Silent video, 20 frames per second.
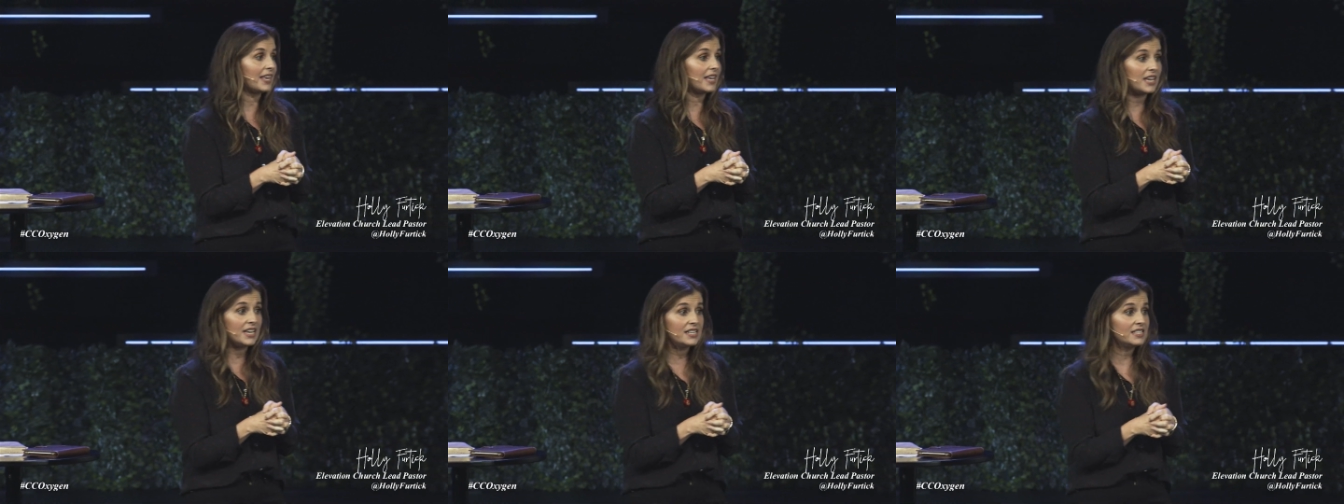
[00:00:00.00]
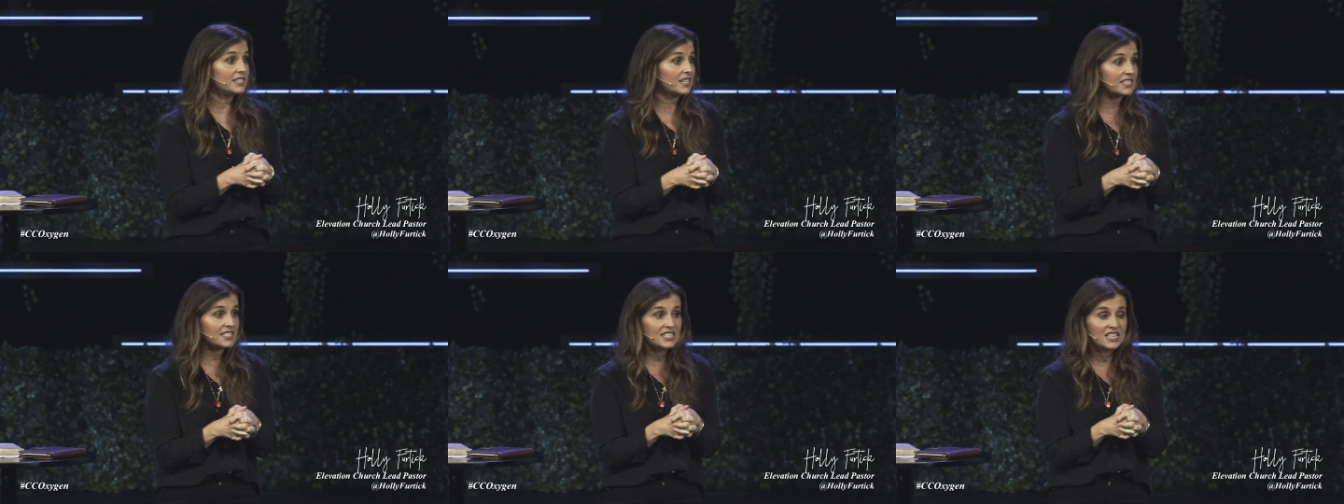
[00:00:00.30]
he
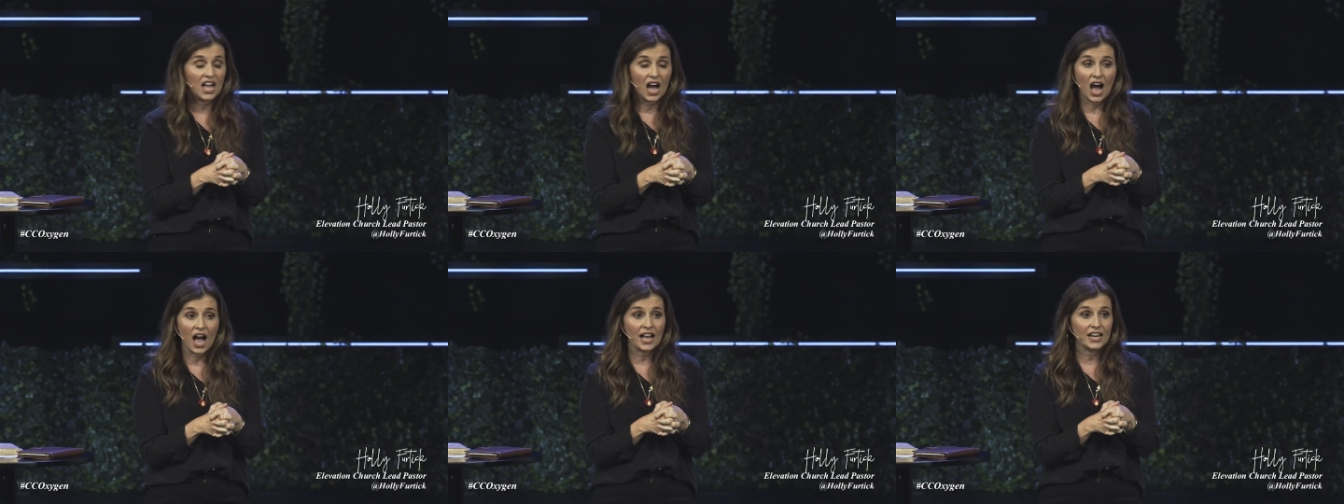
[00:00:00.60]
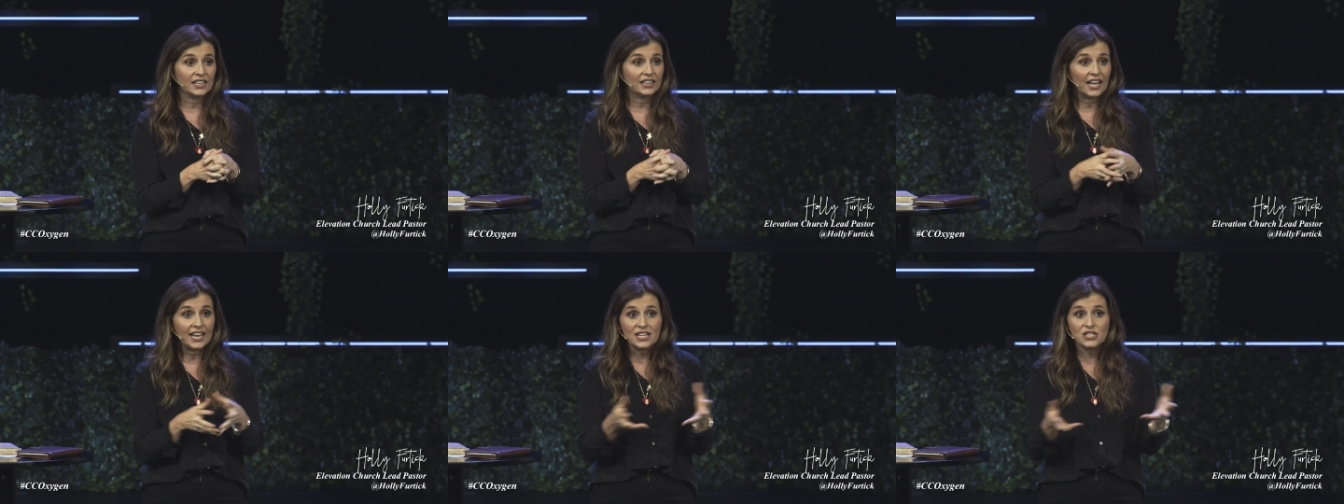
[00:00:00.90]
does
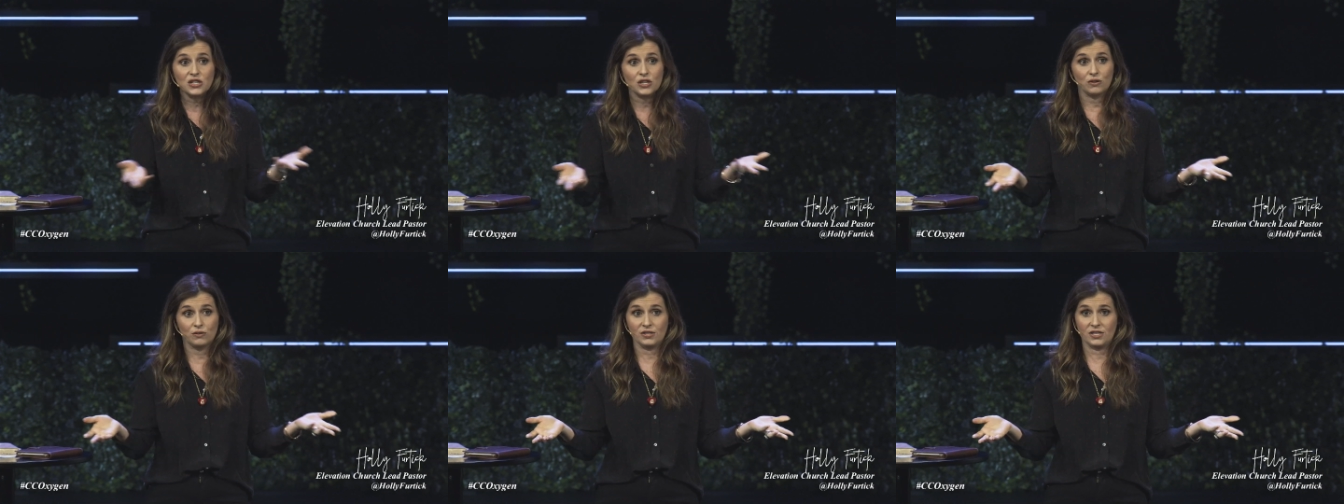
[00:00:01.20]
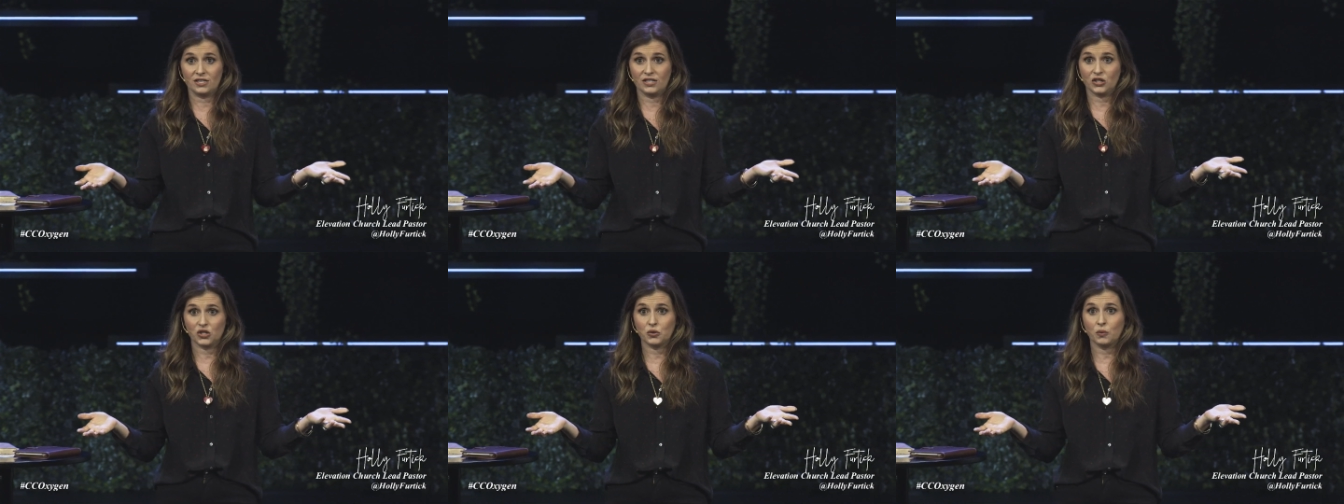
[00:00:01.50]
not like to use
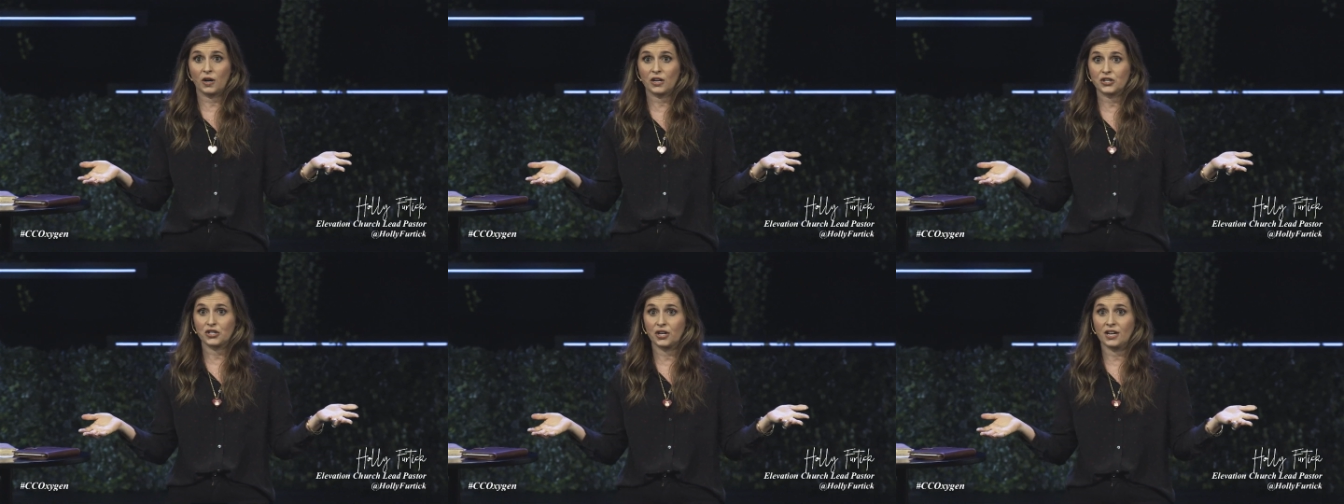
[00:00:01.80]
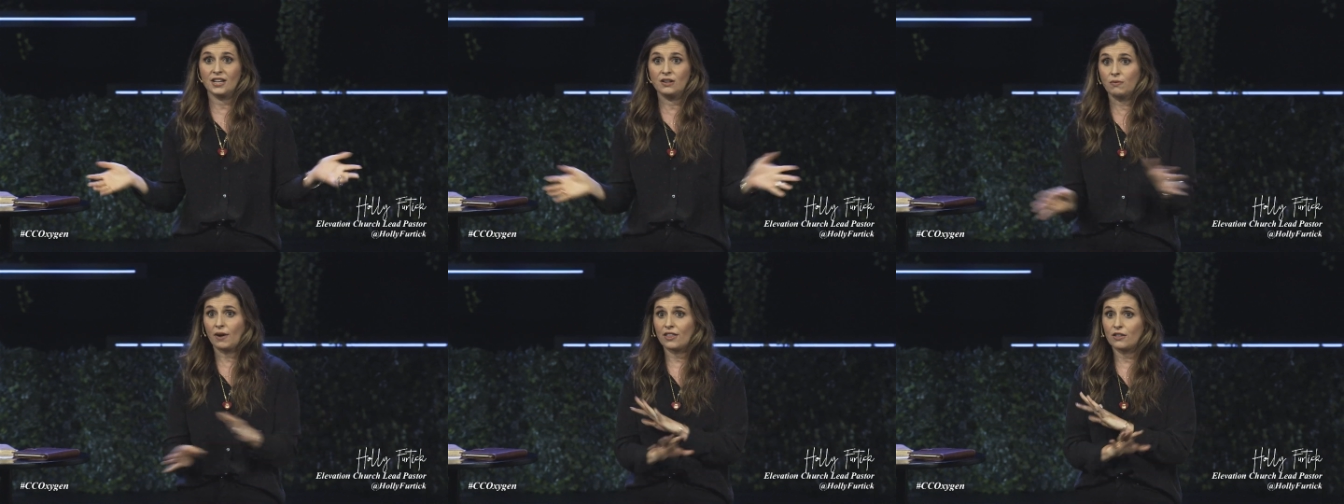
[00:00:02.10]
the dishwasher.
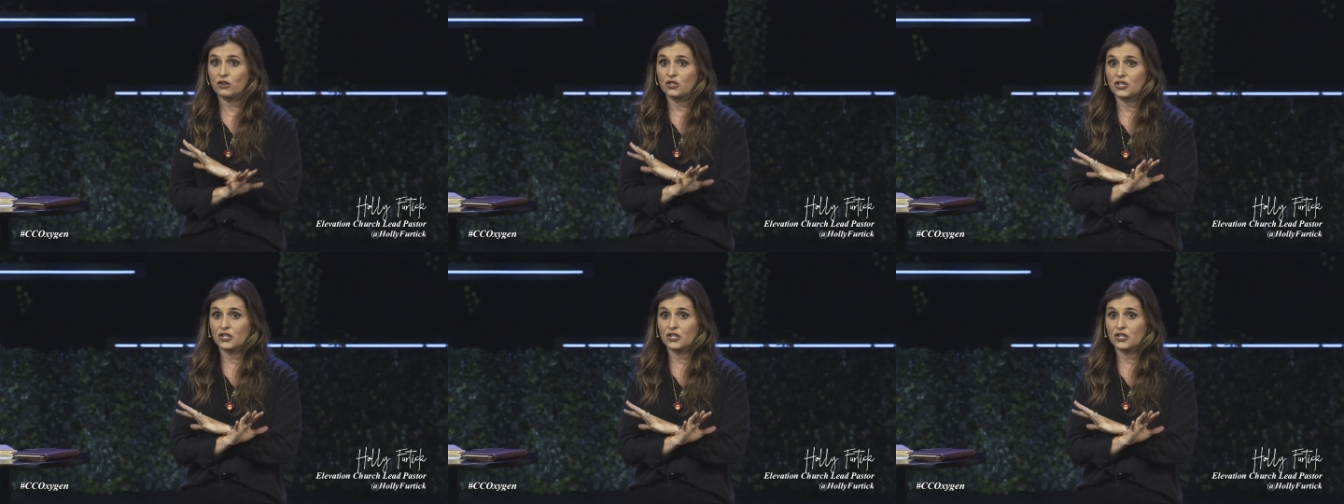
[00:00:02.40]
He'd rather